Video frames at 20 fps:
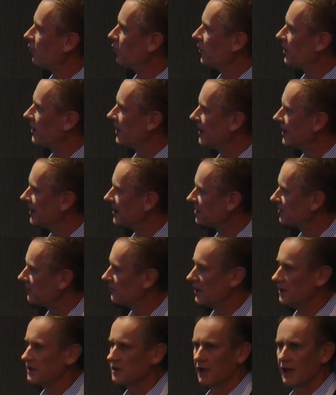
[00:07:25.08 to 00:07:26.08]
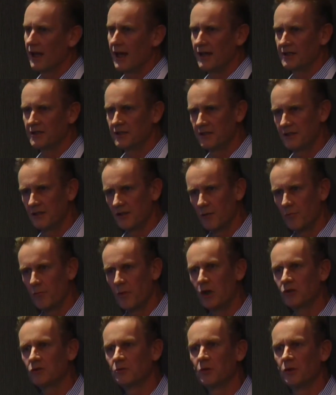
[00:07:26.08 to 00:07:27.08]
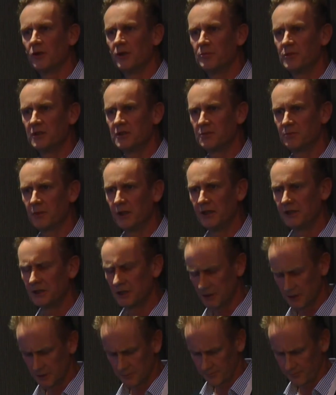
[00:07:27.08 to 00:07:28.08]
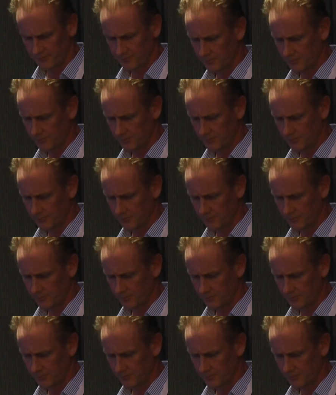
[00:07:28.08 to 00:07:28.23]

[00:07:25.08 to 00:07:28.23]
within each of these classes, there are multiple lipid species.